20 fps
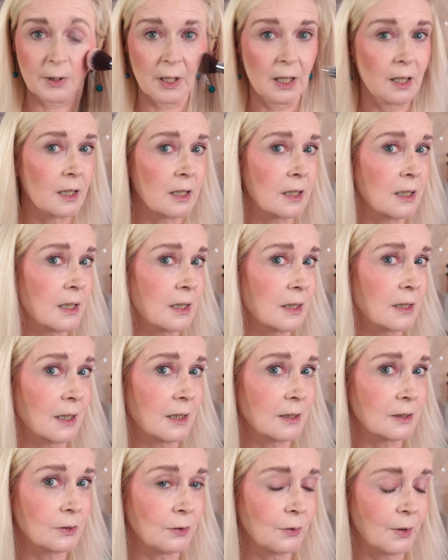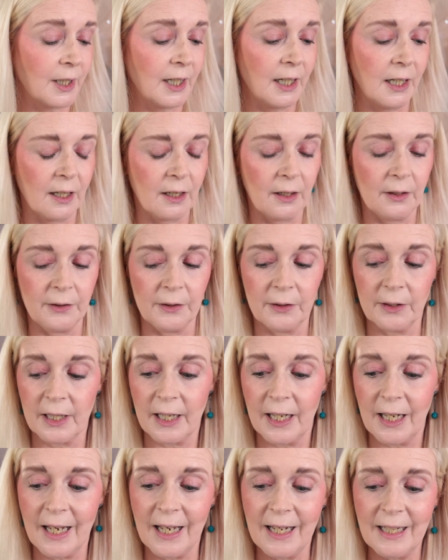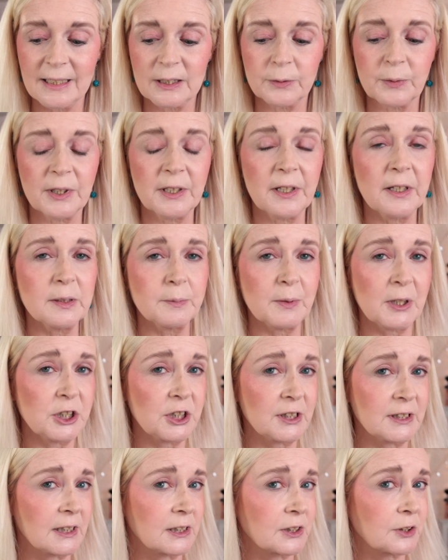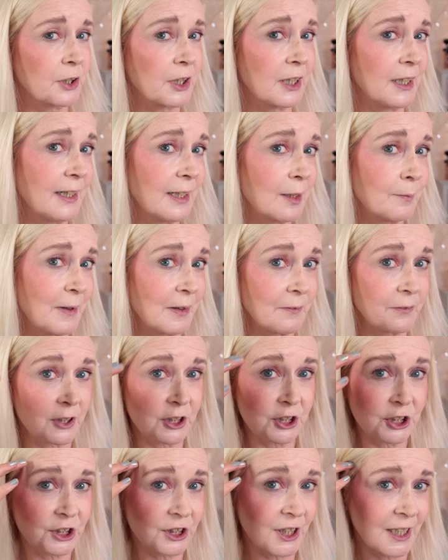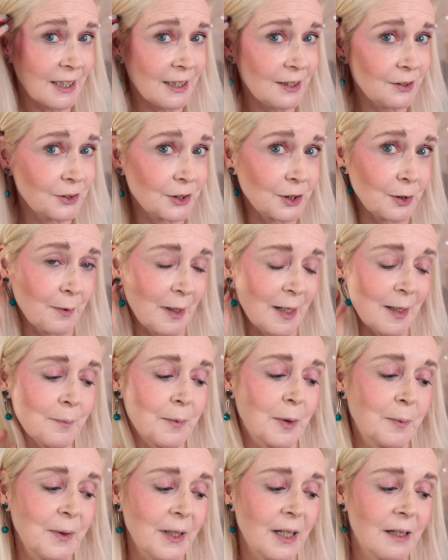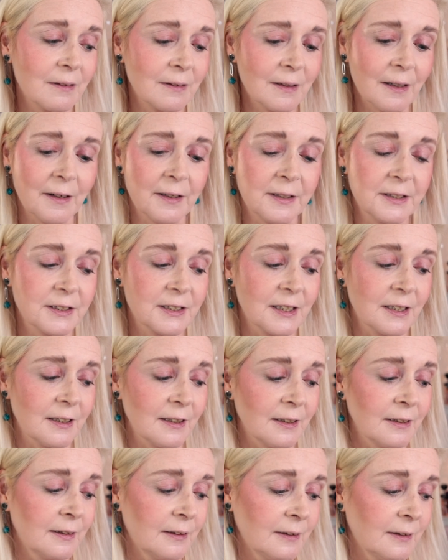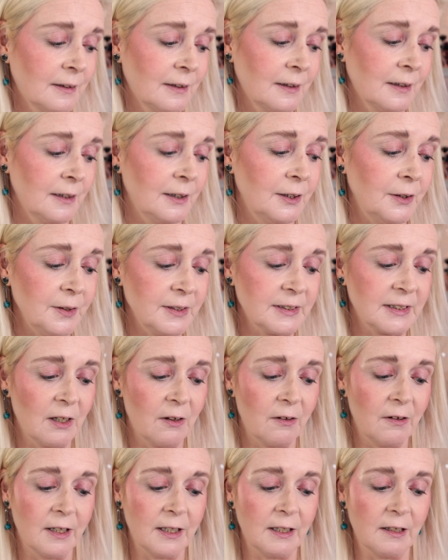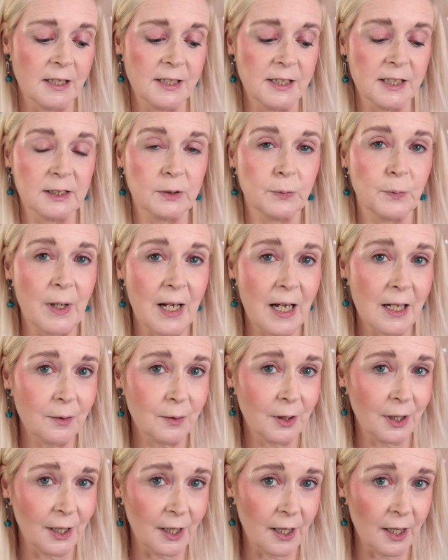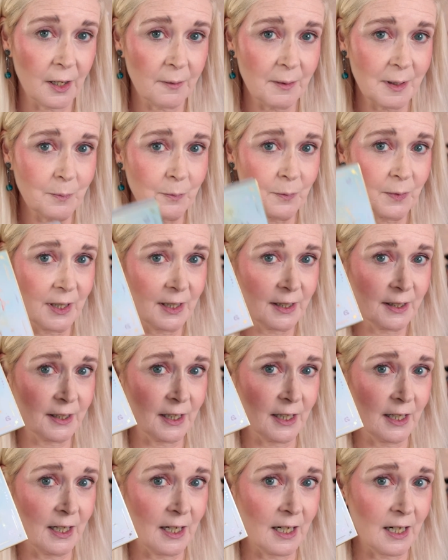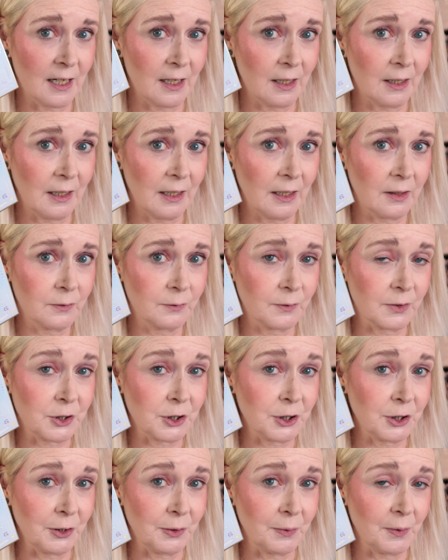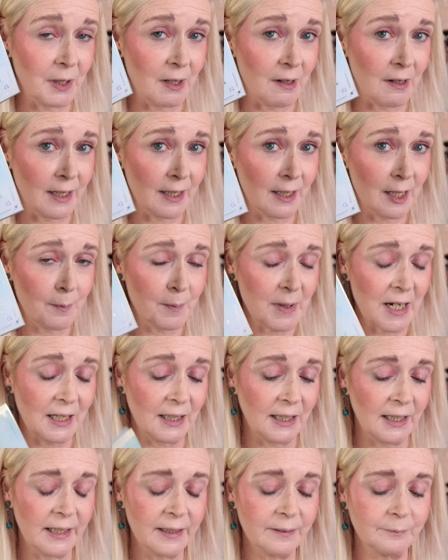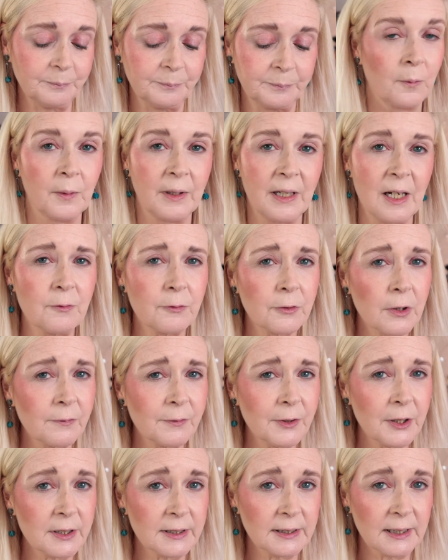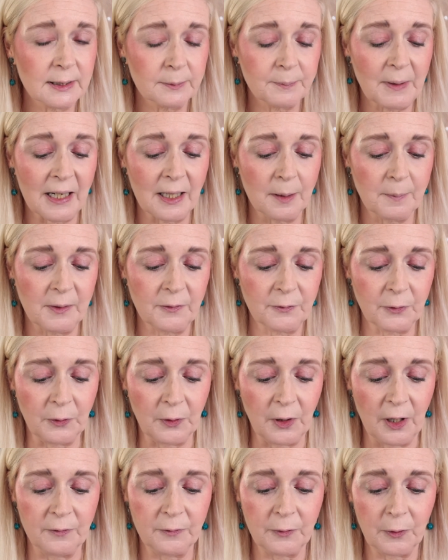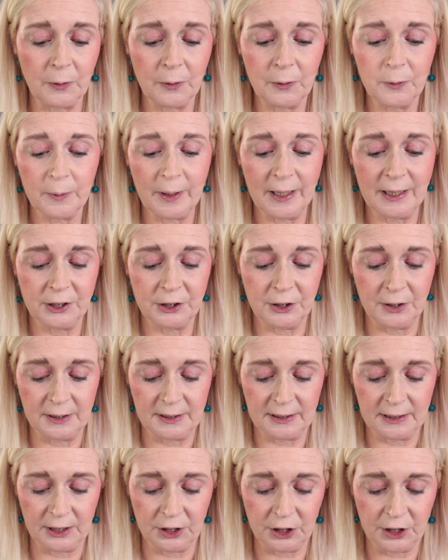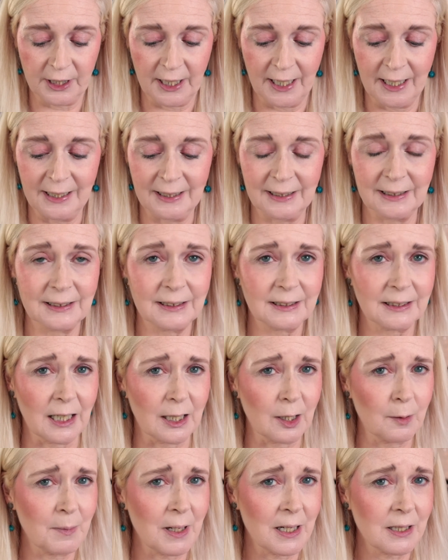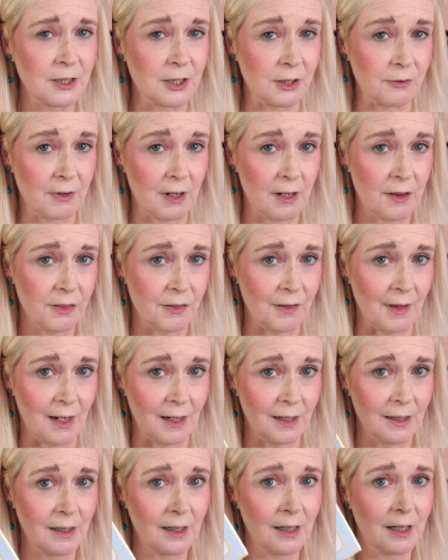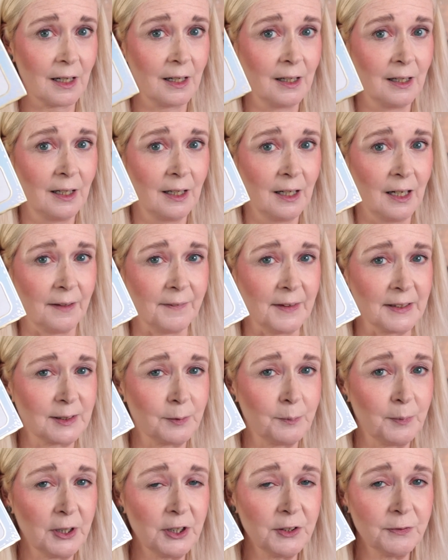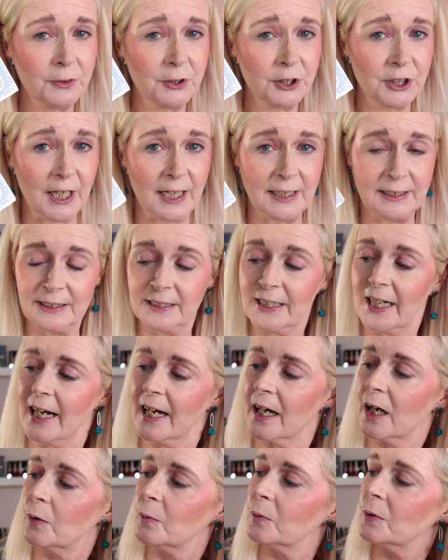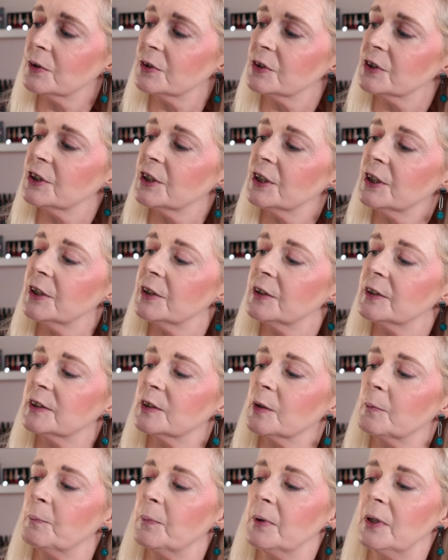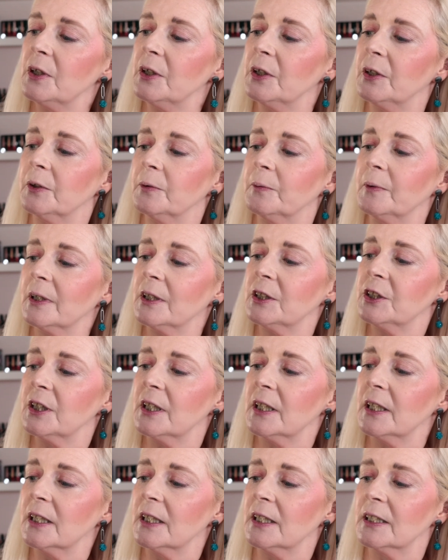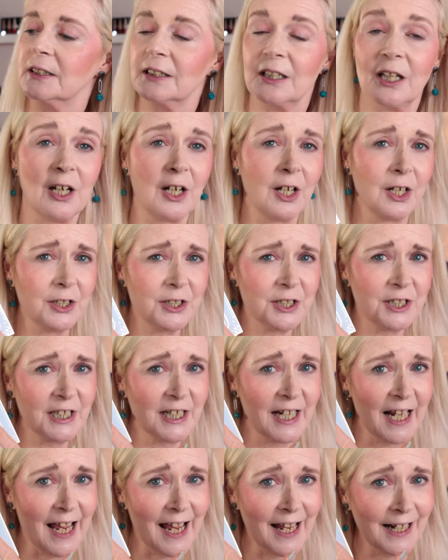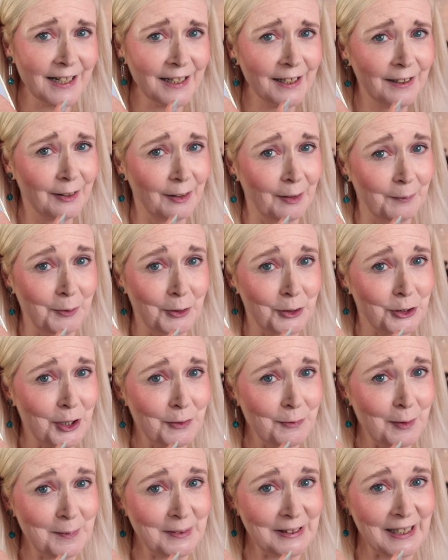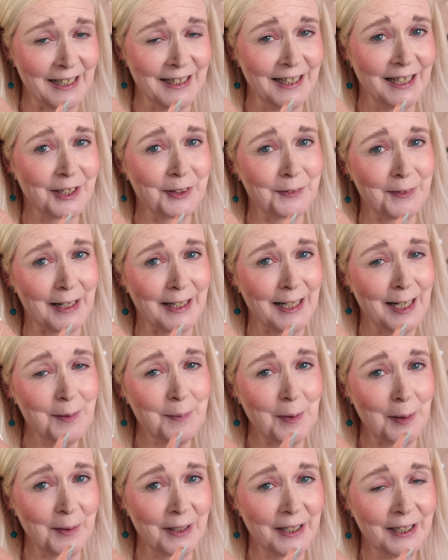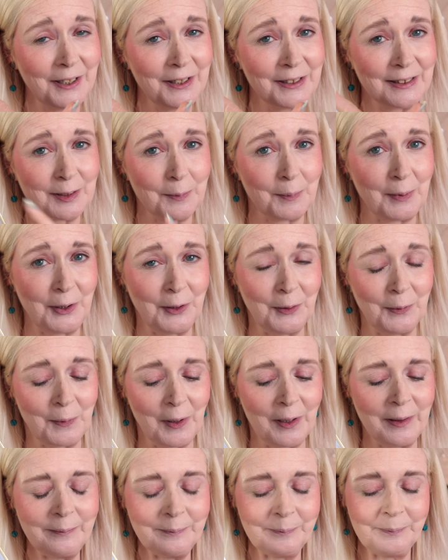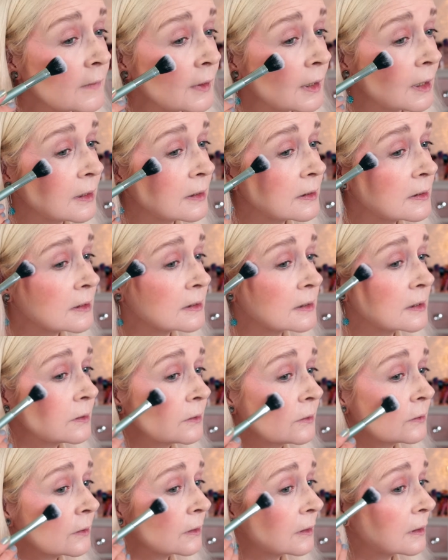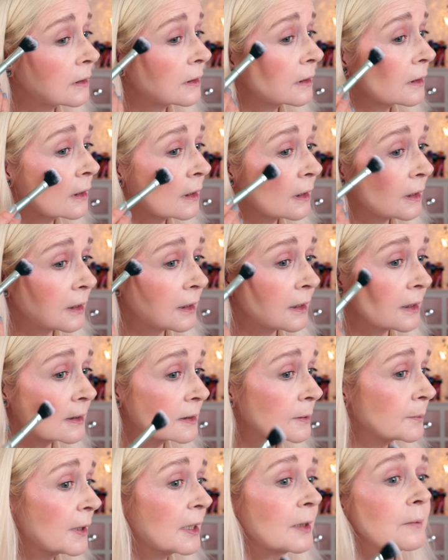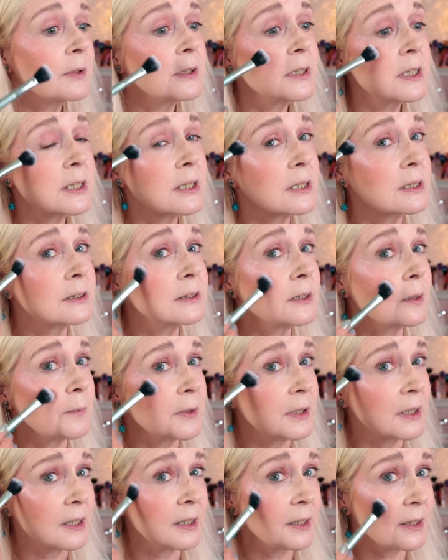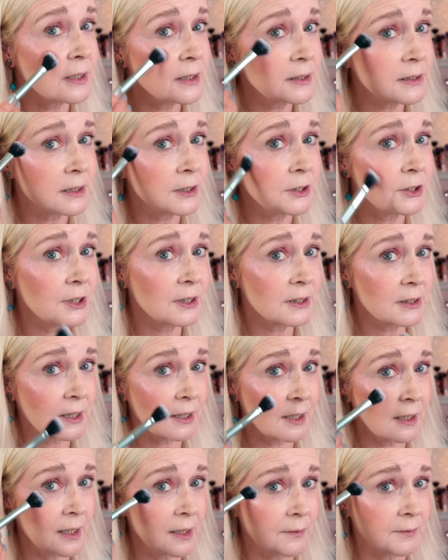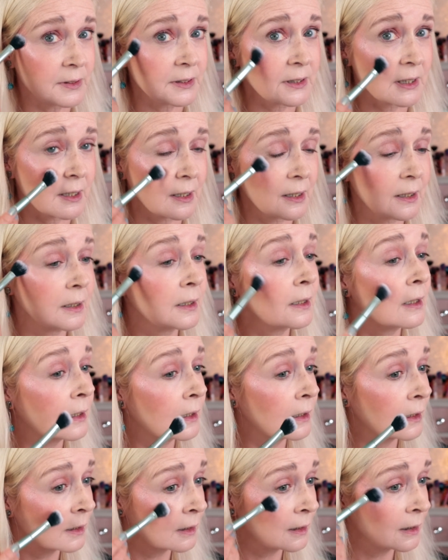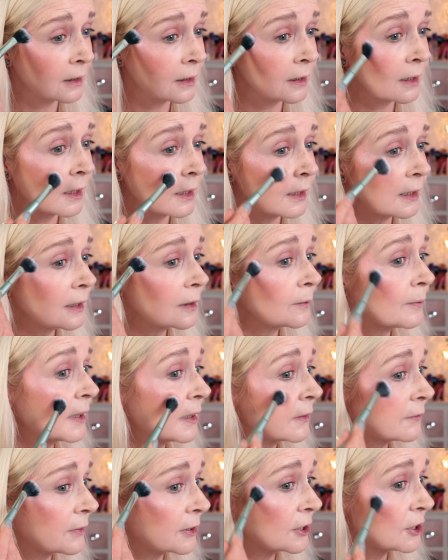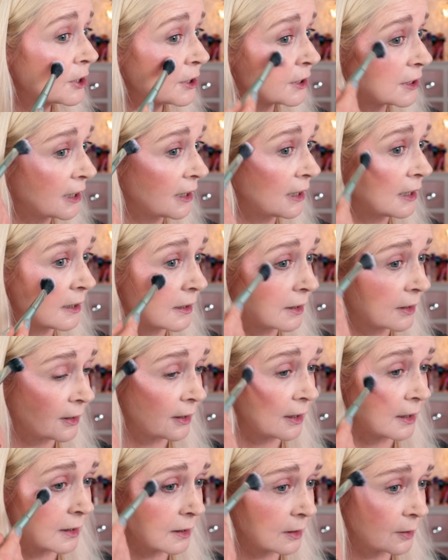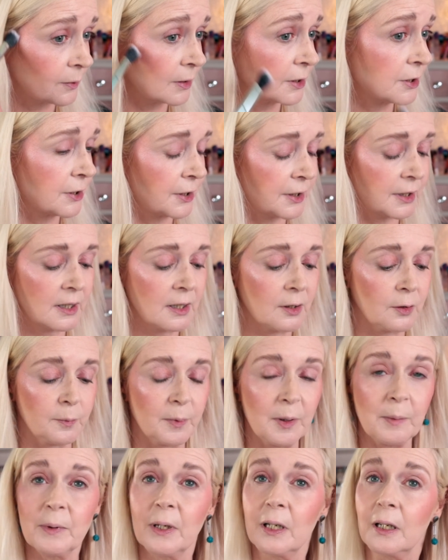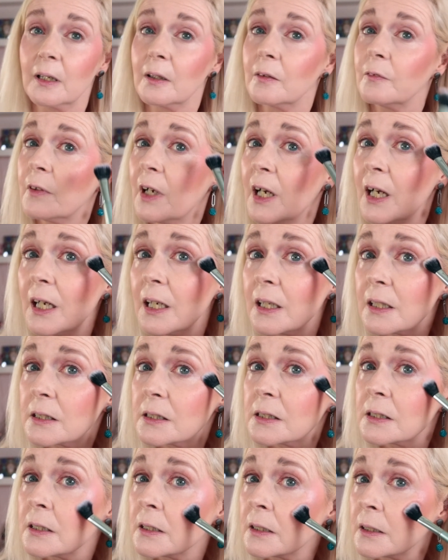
I think that's looking okay. It's one of those blushes that's got a little bit of a sheen to it, but we are going to use a highlight as well. I'm going to go in with the Alva 2 highlight palette. Whenever I've used this palette before, I've always used the shade Salamander, I think. And there's some beautiful shades in here. I want to use the blue, which is ODEN. I'm not sure if I'm saying that correctly, but we're going to use the blue one. It doesn't look as pigmented as some of the others. It's just going to give us a little bit of a sheen, I think, which I think will be perfect.